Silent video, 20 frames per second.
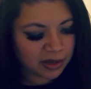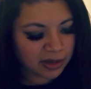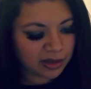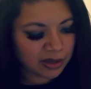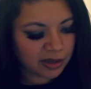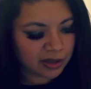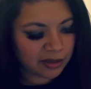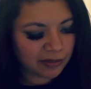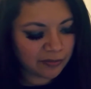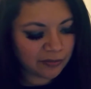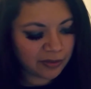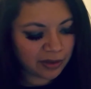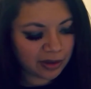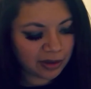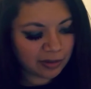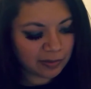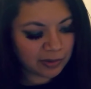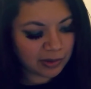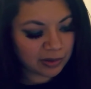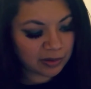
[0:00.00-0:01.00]
if
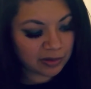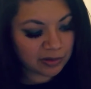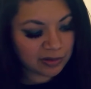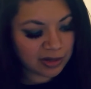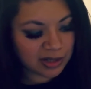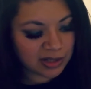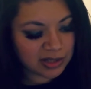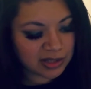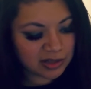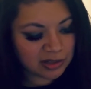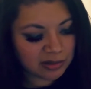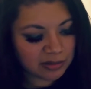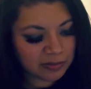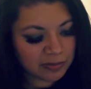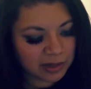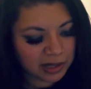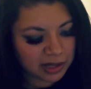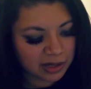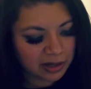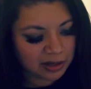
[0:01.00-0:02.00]
you need to,
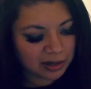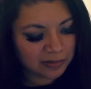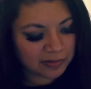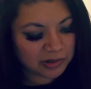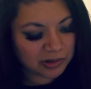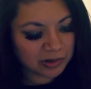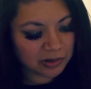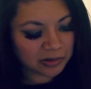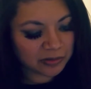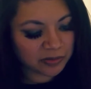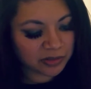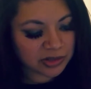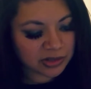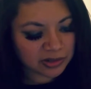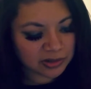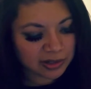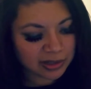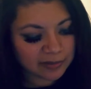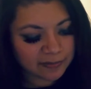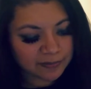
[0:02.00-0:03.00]
but don't
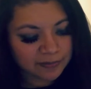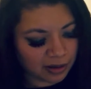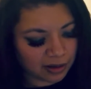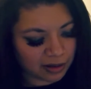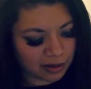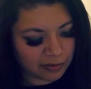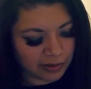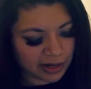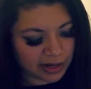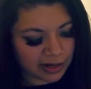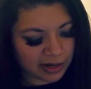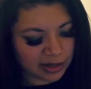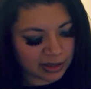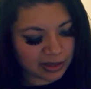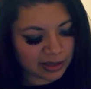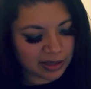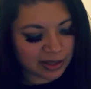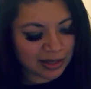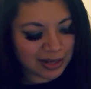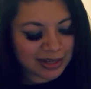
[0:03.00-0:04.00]
overdo it. All right, and
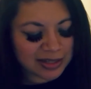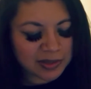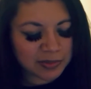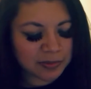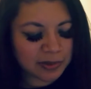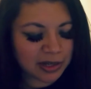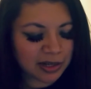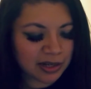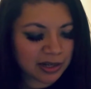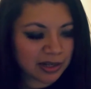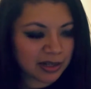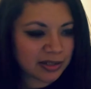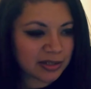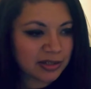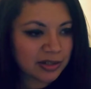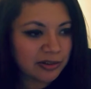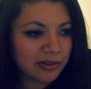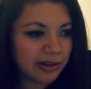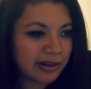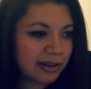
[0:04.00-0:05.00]
then the next one is
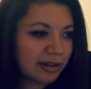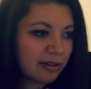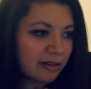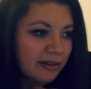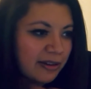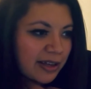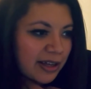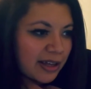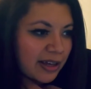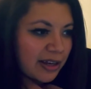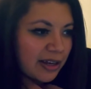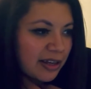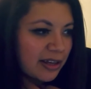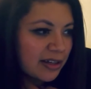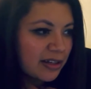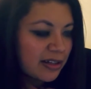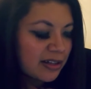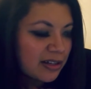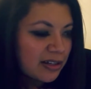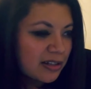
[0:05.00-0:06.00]
you're going to go ahead
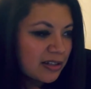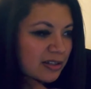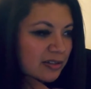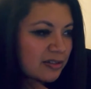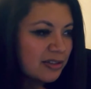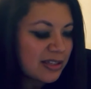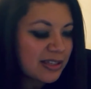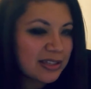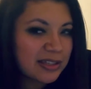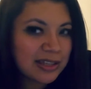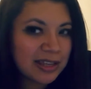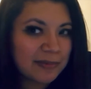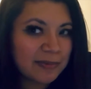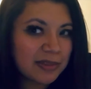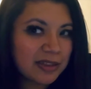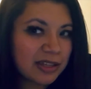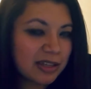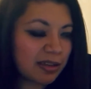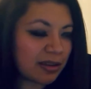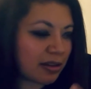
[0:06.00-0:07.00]
and do the same
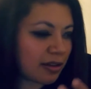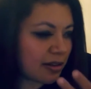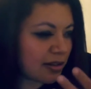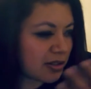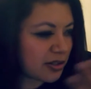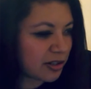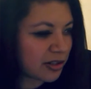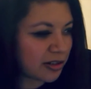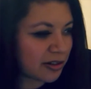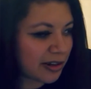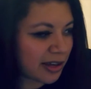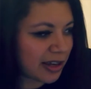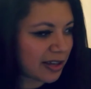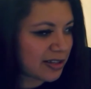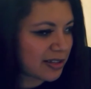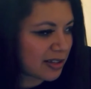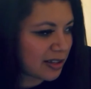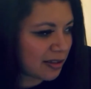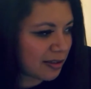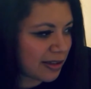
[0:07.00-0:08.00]
thing. You're going to turn your head
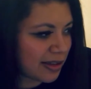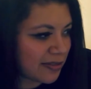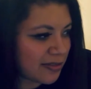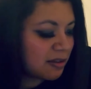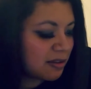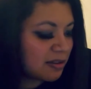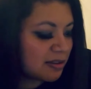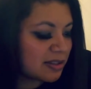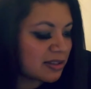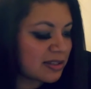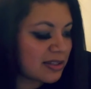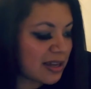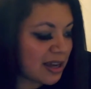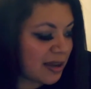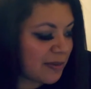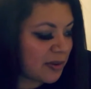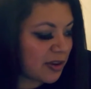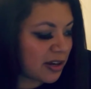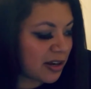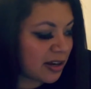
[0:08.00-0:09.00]
to the left. This
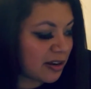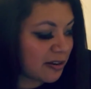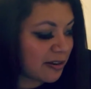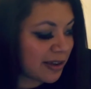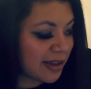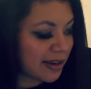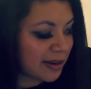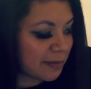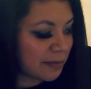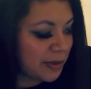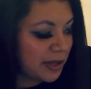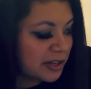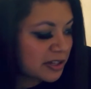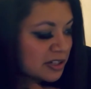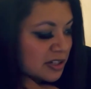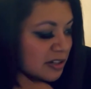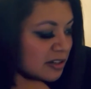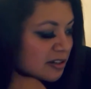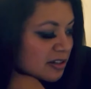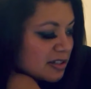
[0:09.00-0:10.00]
time you're going to go ahead and
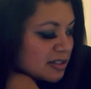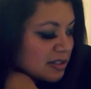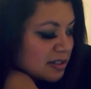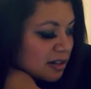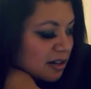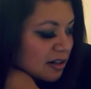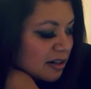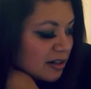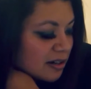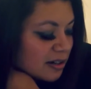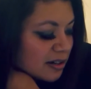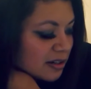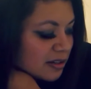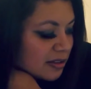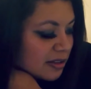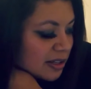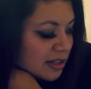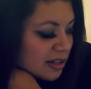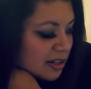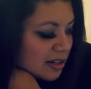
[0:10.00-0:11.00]
pinch. You're going to start near
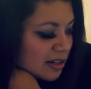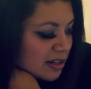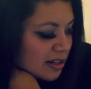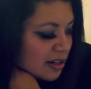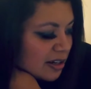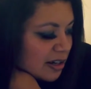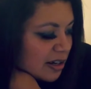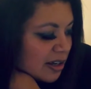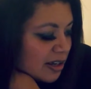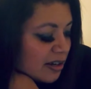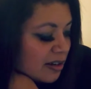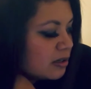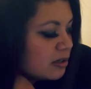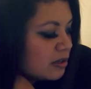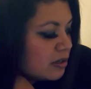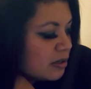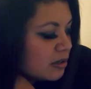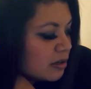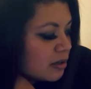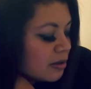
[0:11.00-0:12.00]
the ear here
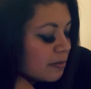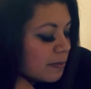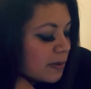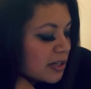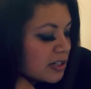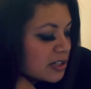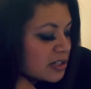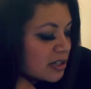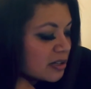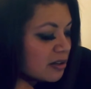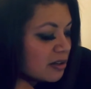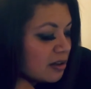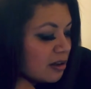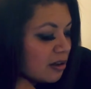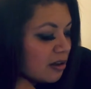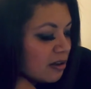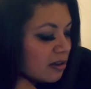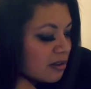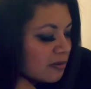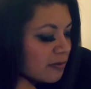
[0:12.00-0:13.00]
again. You're going to pinch
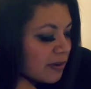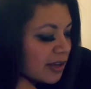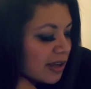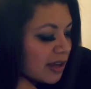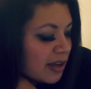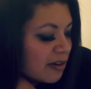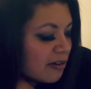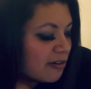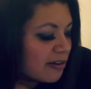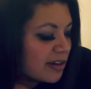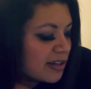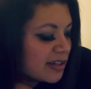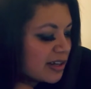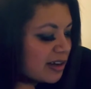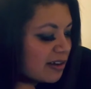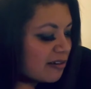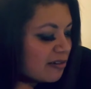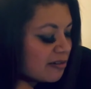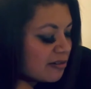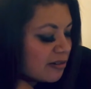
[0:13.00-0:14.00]
all the way going
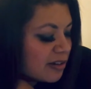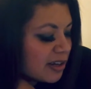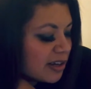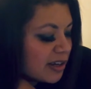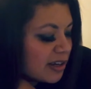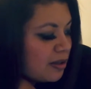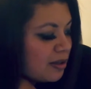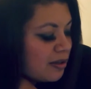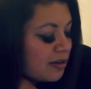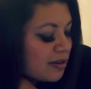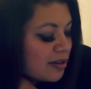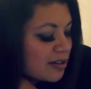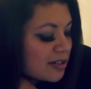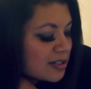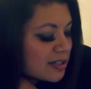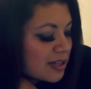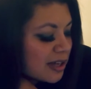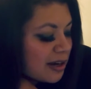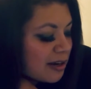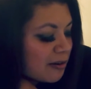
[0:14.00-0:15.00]
down, okay? You can
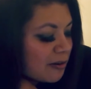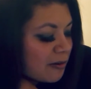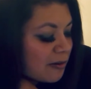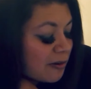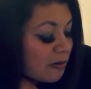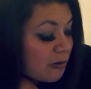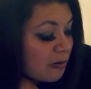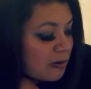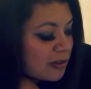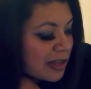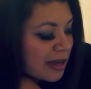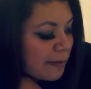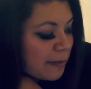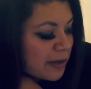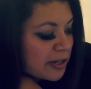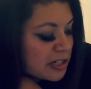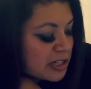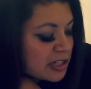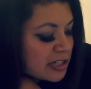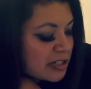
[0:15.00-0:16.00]
just kind of hold that
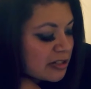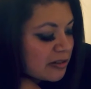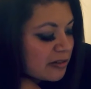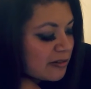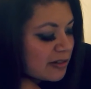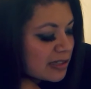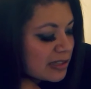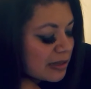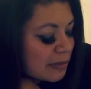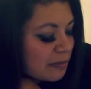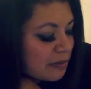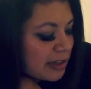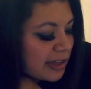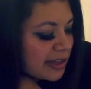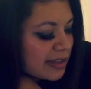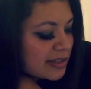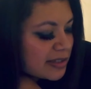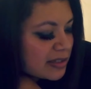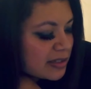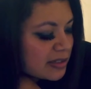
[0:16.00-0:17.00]
pinch too in some
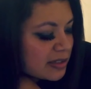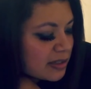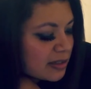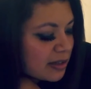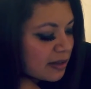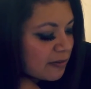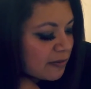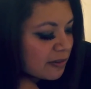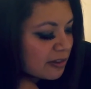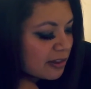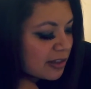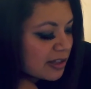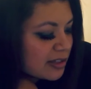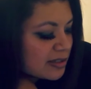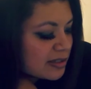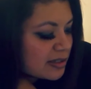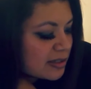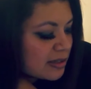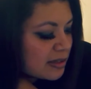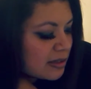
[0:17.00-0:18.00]
places and then
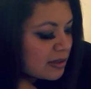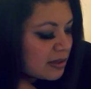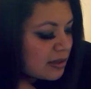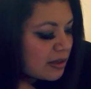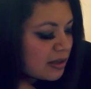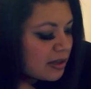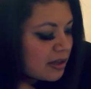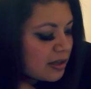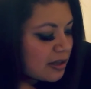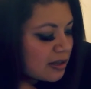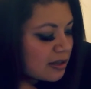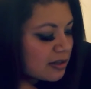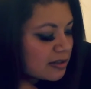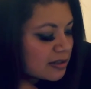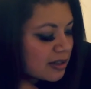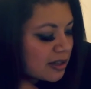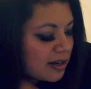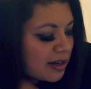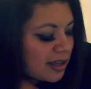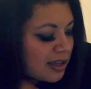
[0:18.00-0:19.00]
release.
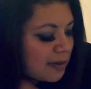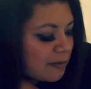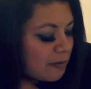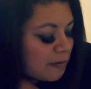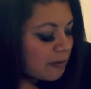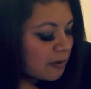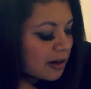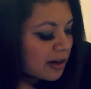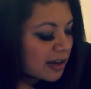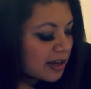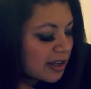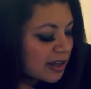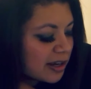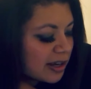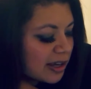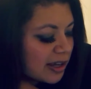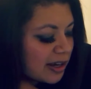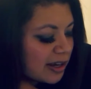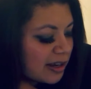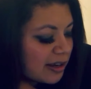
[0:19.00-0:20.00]
Just kind of keep working
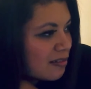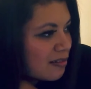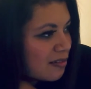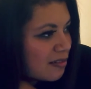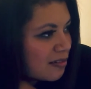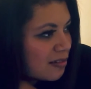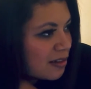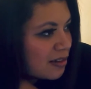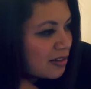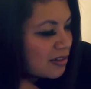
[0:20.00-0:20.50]
at it. You're